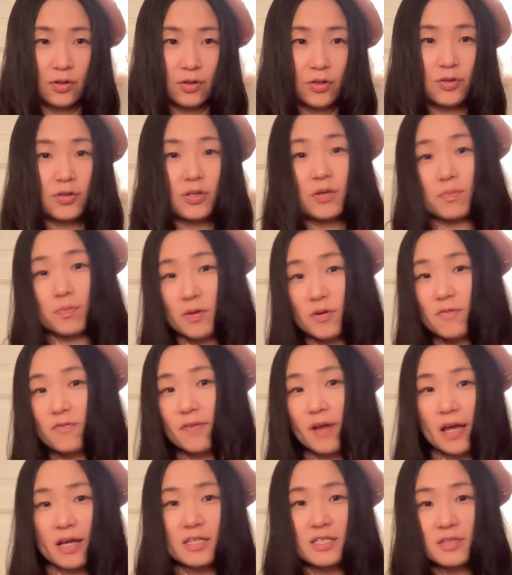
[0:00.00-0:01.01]
You can be
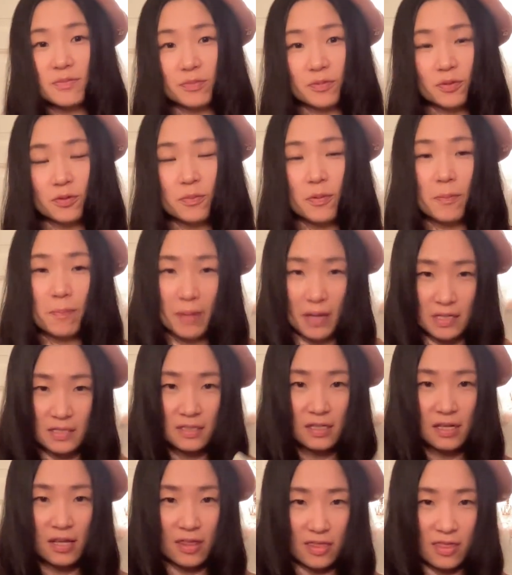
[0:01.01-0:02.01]
flexible, but
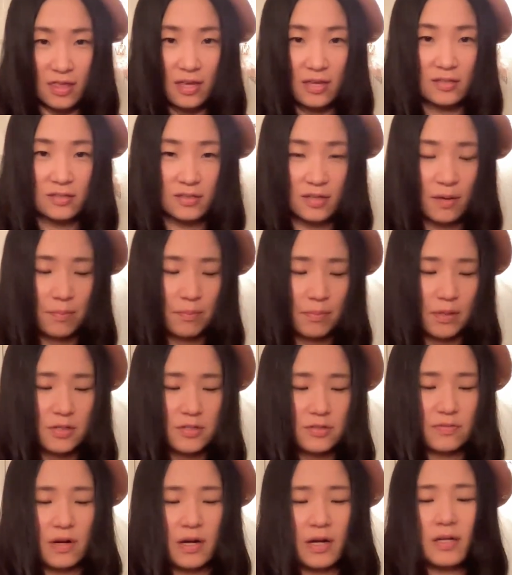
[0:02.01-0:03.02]
basically these
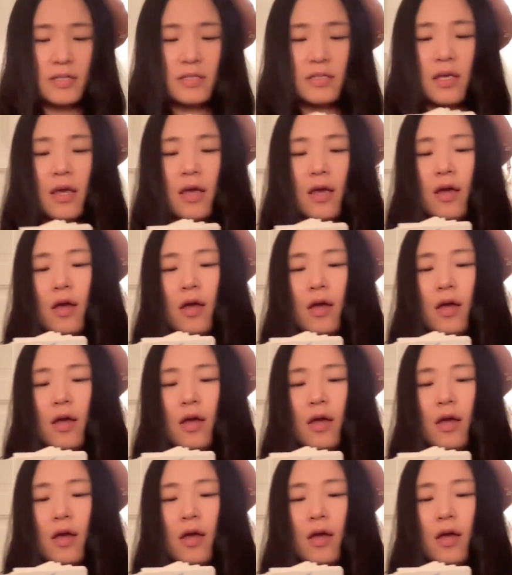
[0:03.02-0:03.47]
numbers, right?